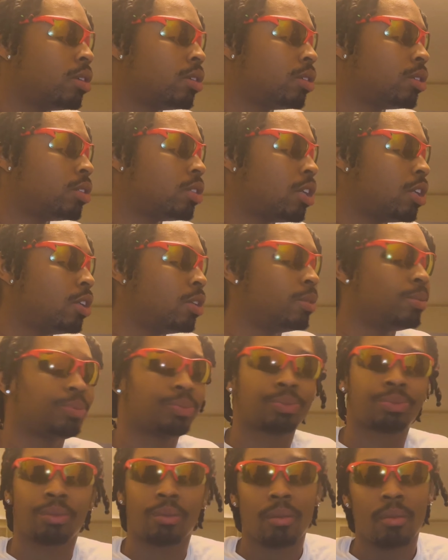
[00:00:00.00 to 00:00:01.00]
So
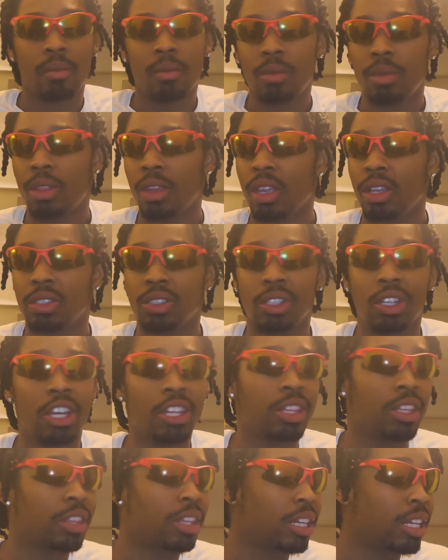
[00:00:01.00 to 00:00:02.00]
that's
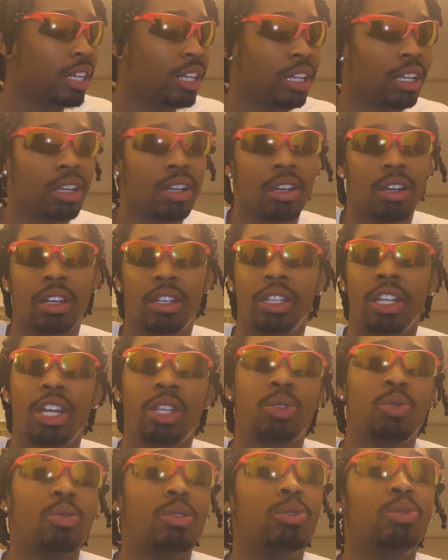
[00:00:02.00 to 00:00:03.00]
another thing. Another
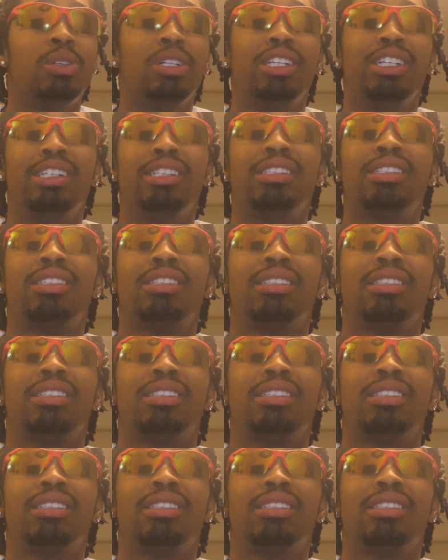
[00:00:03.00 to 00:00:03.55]
one was